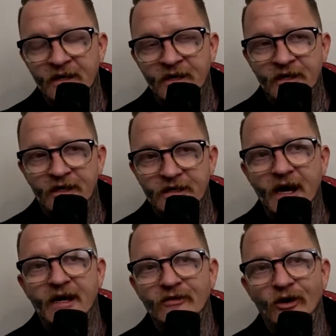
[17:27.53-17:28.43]

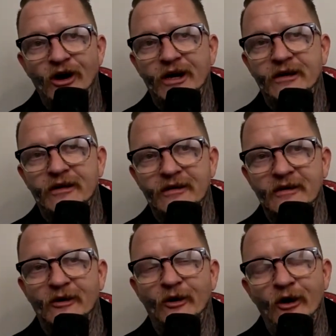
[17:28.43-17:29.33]
yeah, like
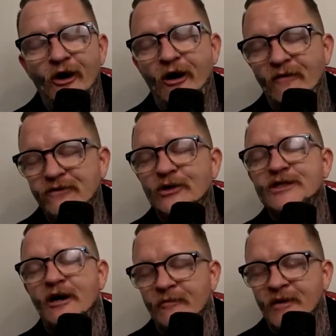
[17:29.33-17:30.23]
I've got
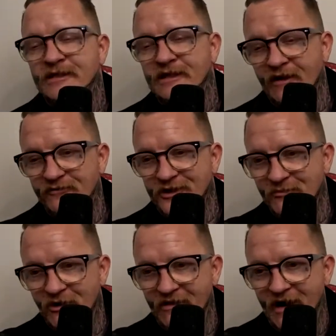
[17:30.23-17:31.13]
so much love for you,
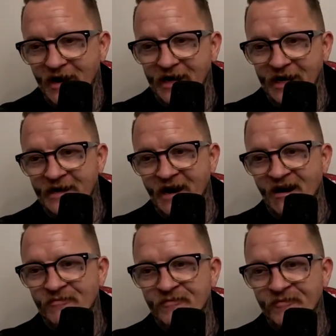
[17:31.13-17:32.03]
brother.
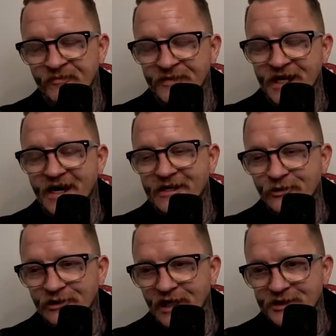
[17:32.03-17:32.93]
And yeah, you're a
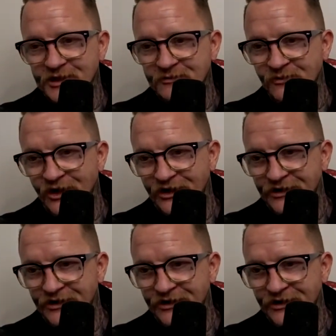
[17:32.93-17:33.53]
legend, bro.